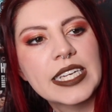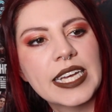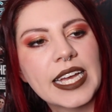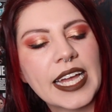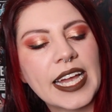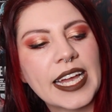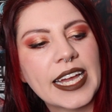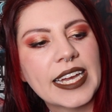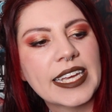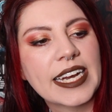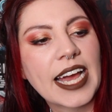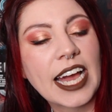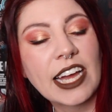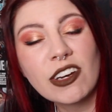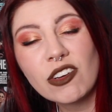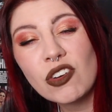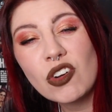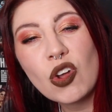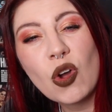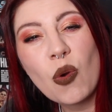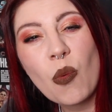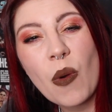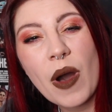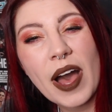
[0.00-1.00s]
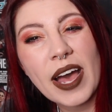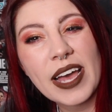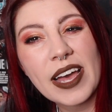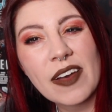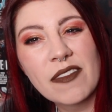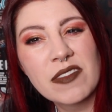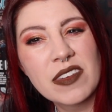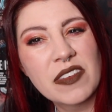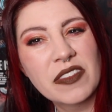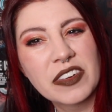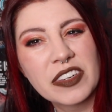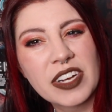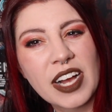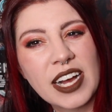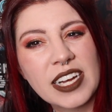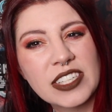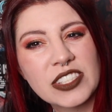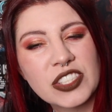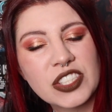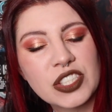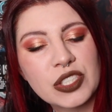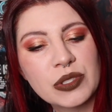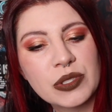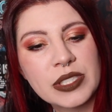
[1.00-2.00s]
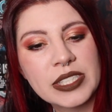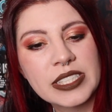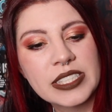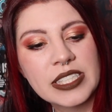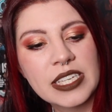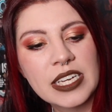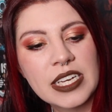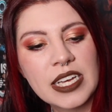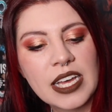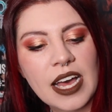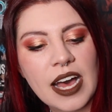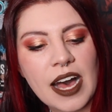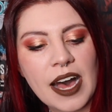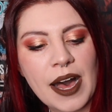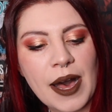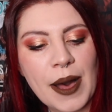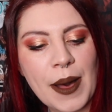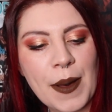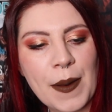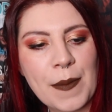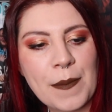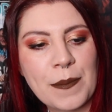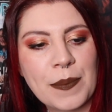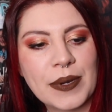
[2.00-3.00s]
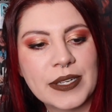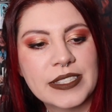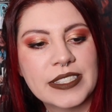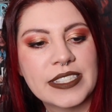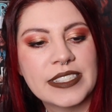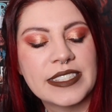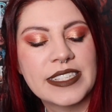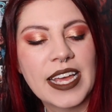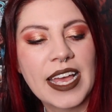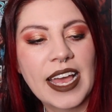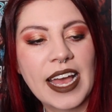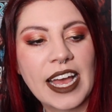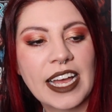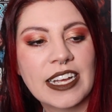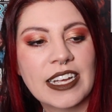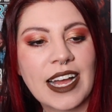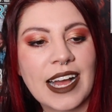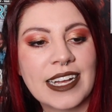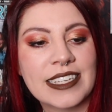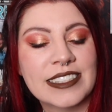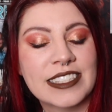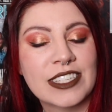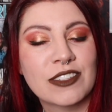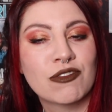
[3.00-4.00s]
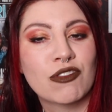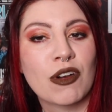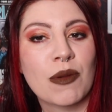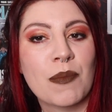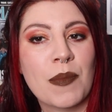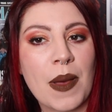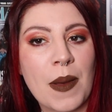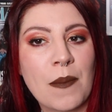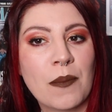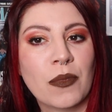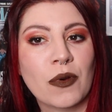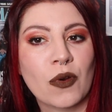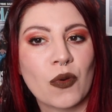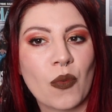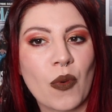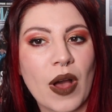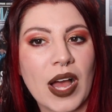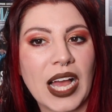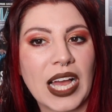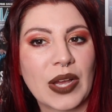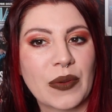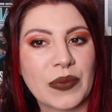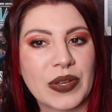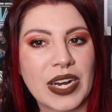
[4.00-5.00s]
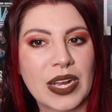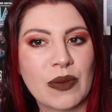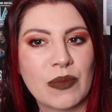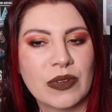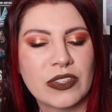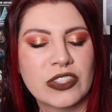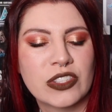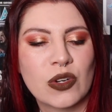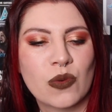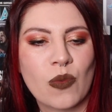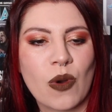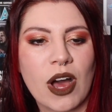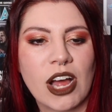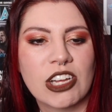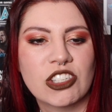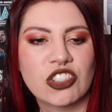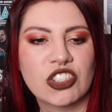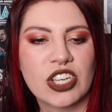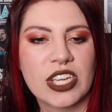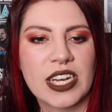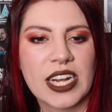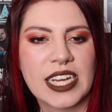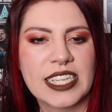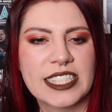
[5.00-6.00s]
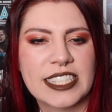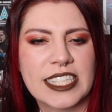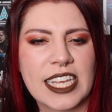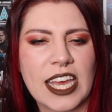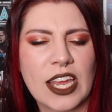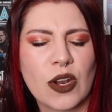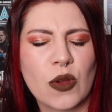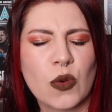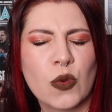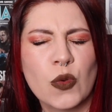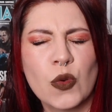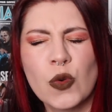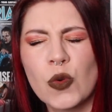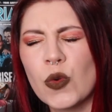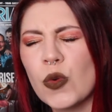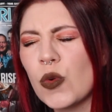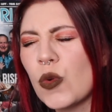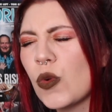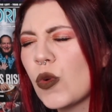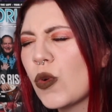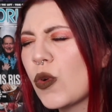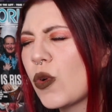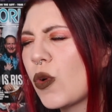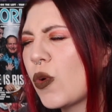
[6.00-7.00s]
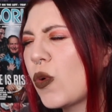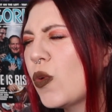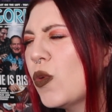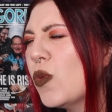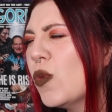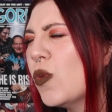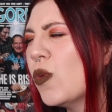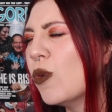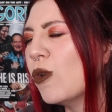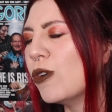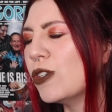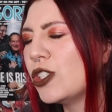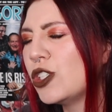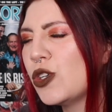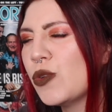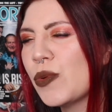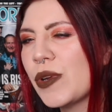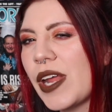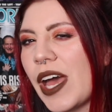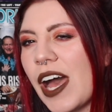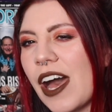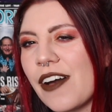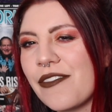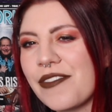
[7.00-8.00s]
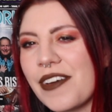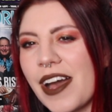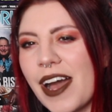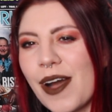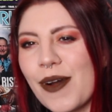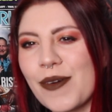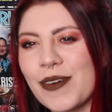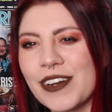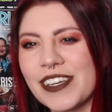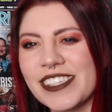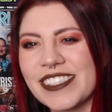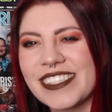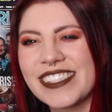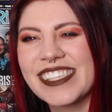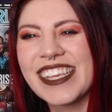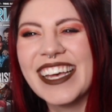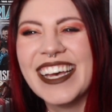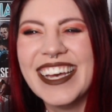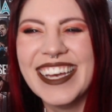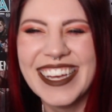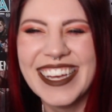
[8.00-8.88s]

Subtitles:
and I don't know why I've never gotten to it, but today I did remember why when I went to watch it and I said, ooh, 2.5 hours.